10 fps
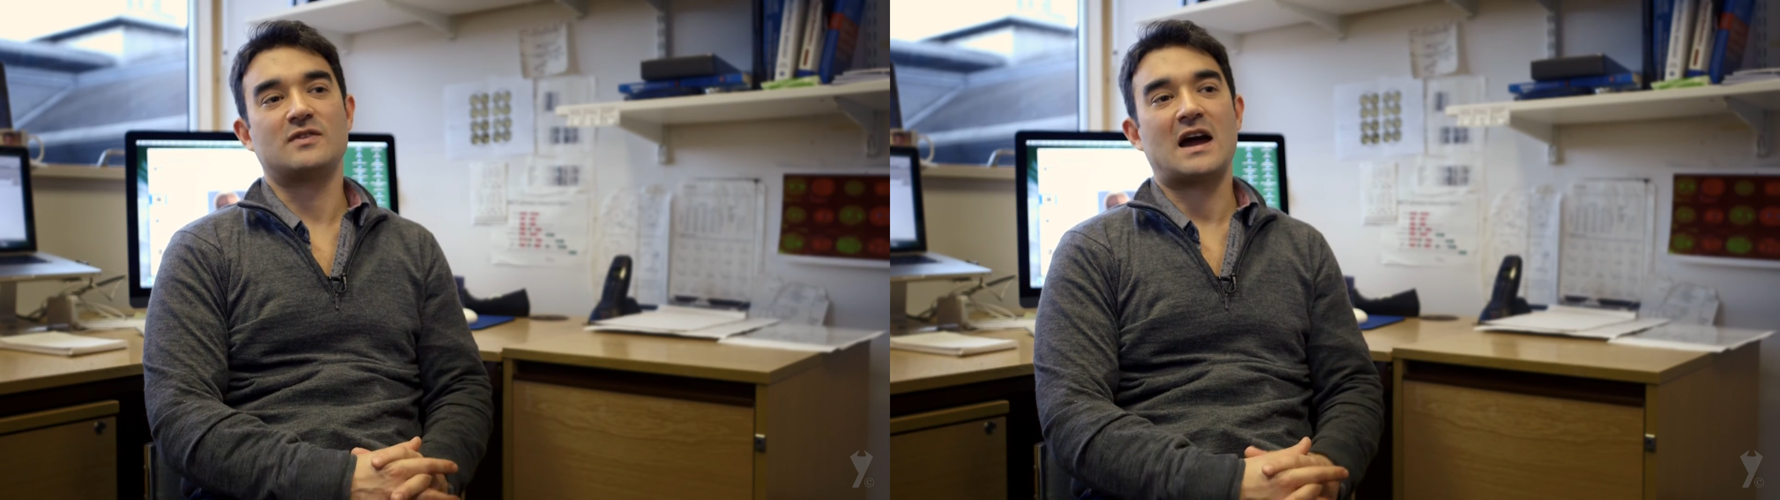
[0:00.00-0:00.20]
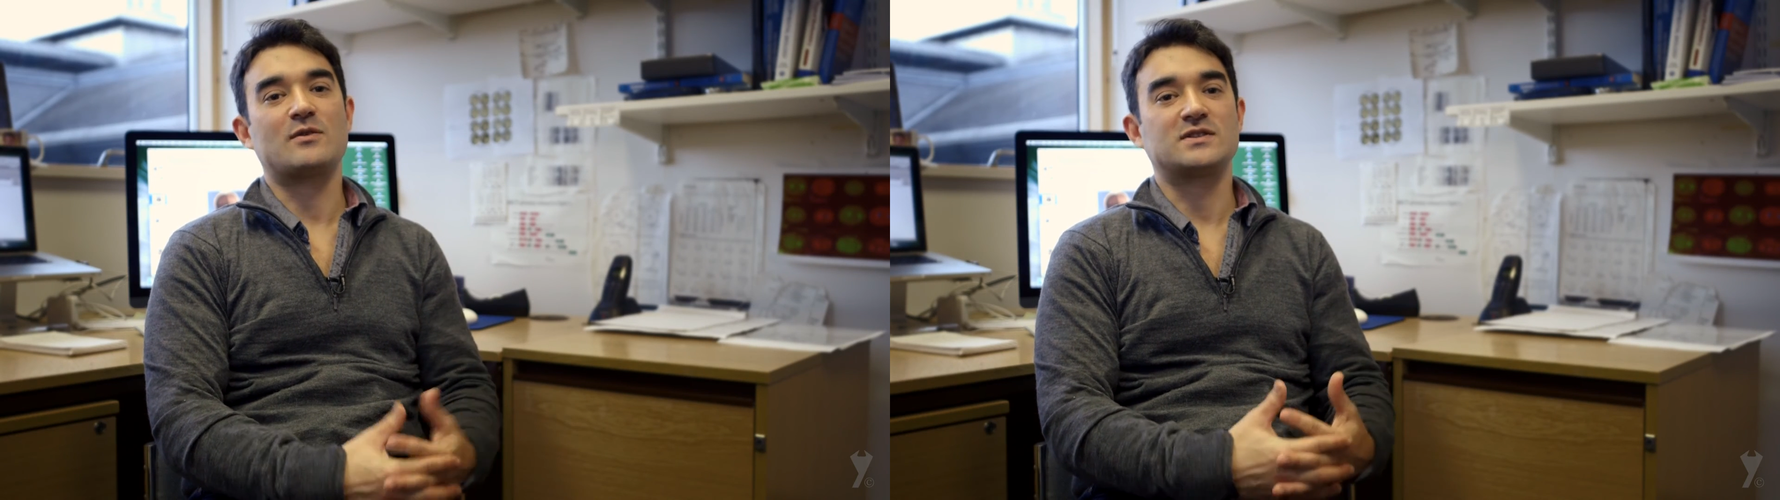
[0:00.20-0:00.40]

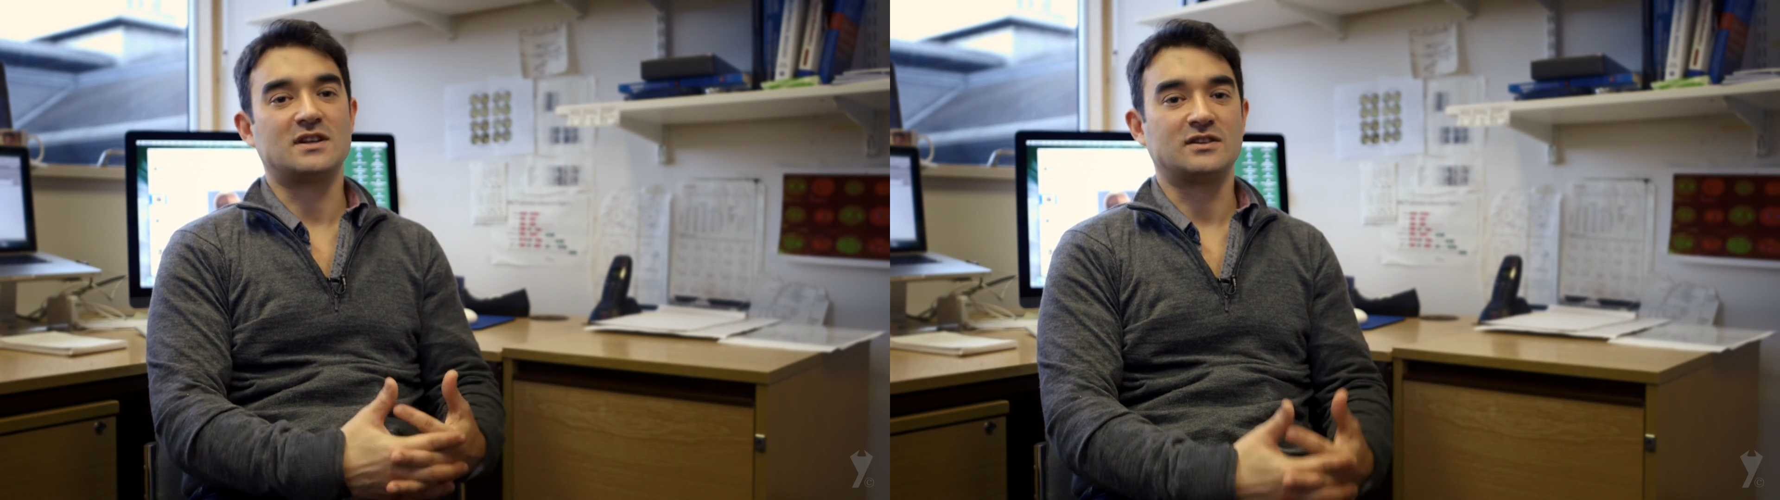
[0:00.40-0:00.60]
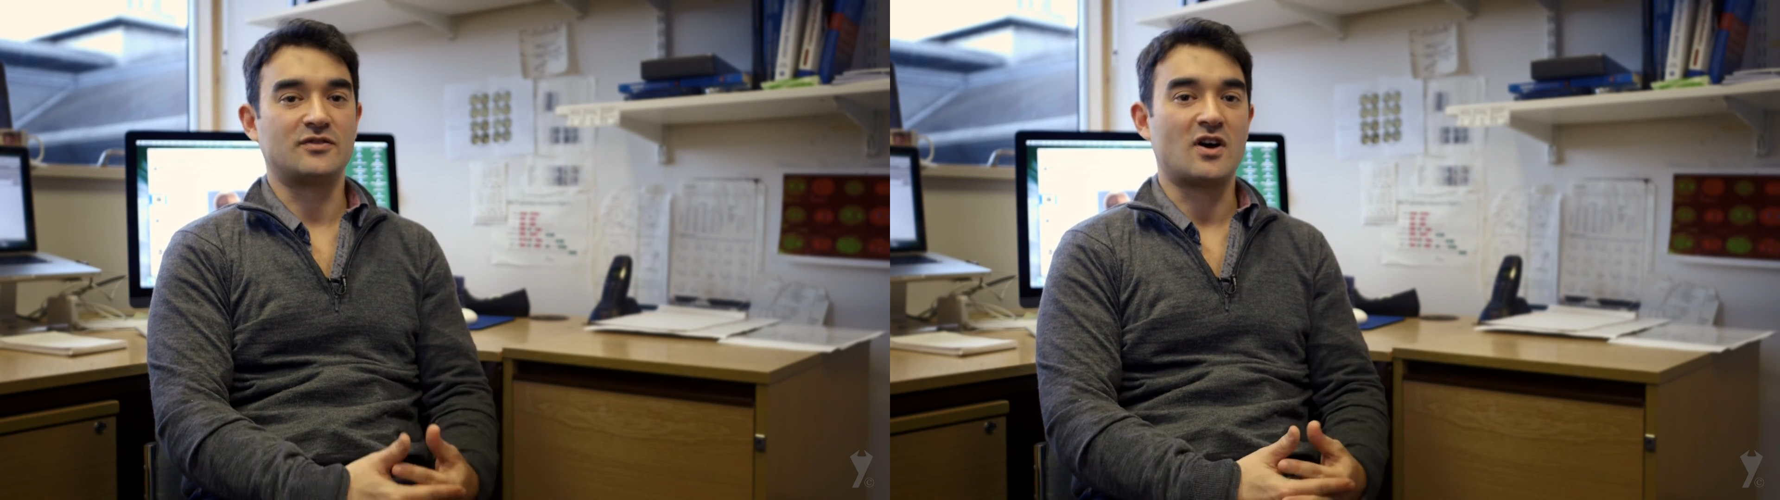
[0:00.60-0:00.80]
how a
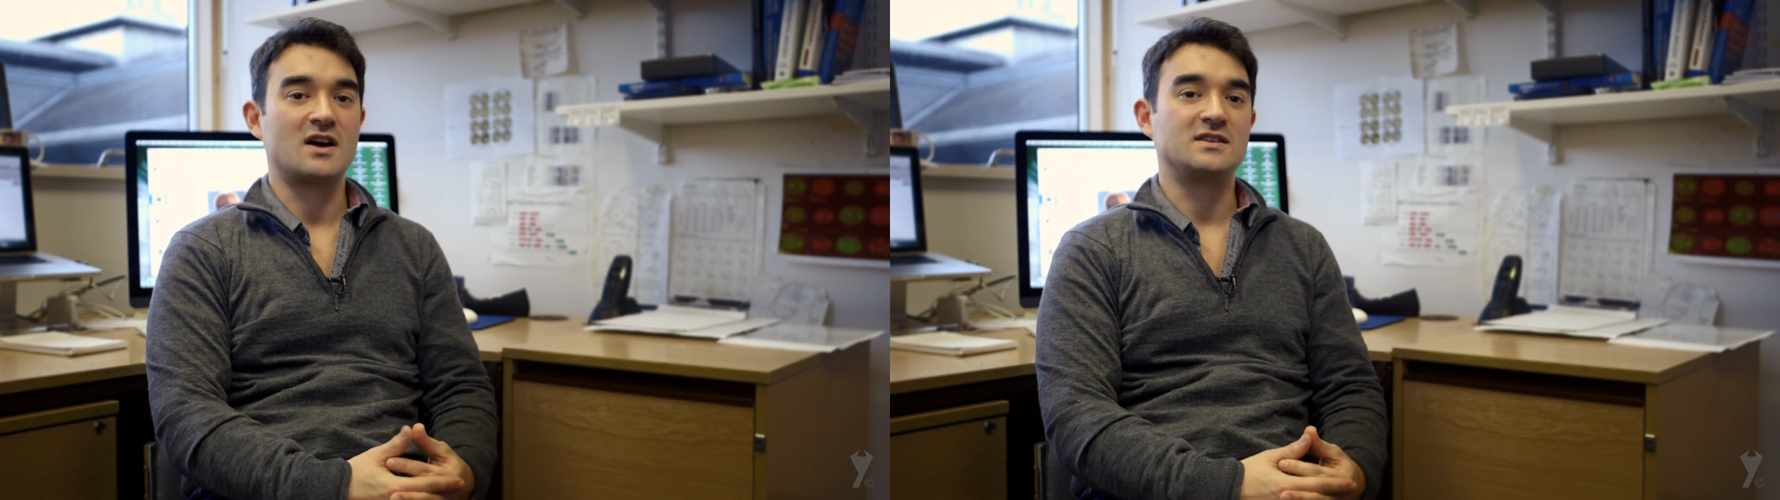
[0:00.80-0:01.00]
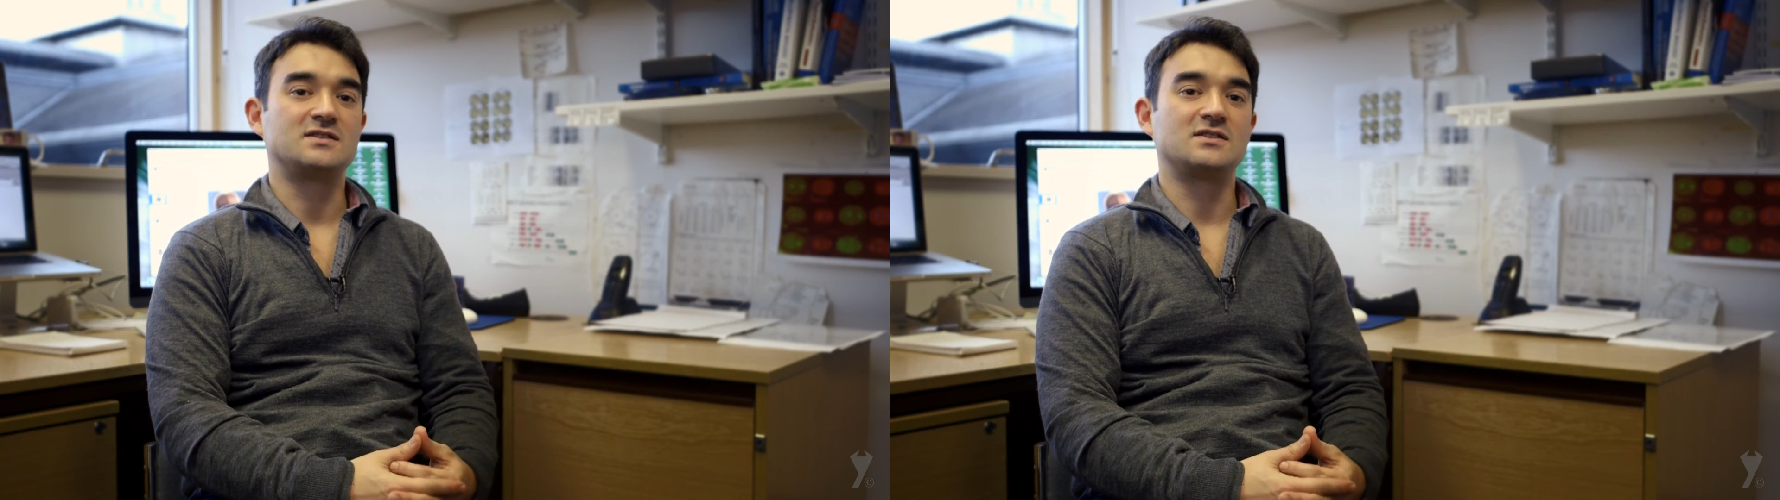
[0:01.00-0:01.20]
cell
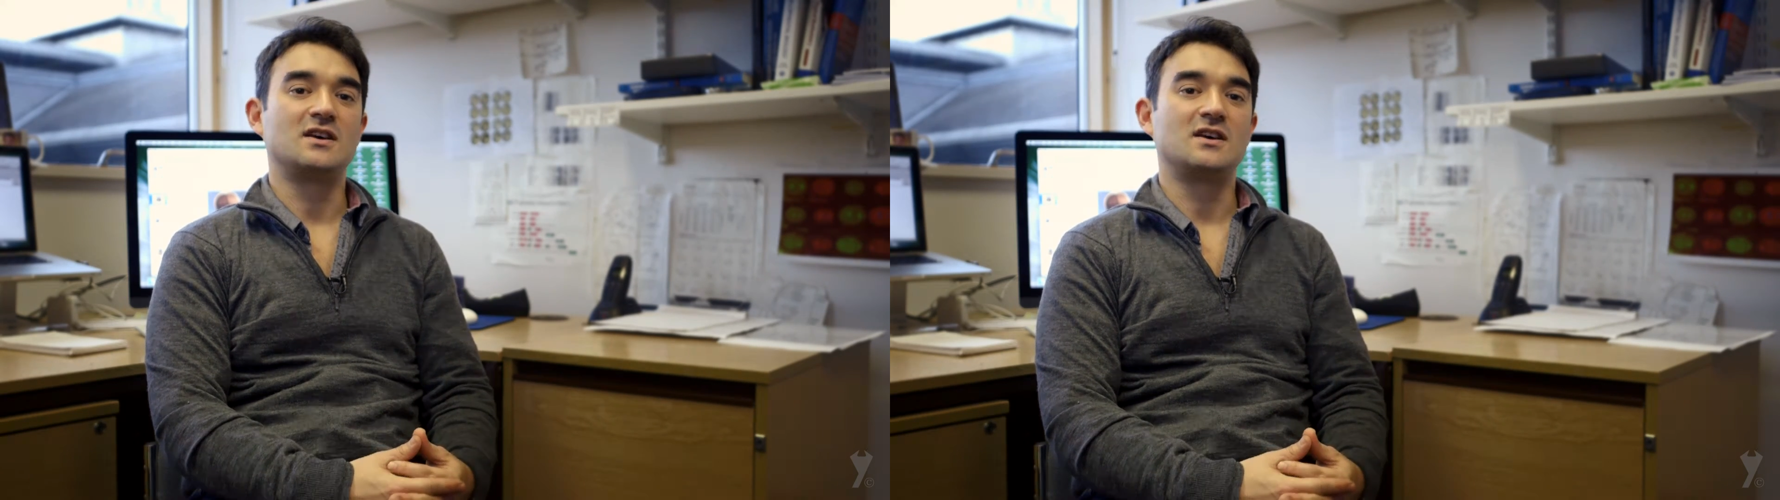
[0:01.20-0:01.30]
divides,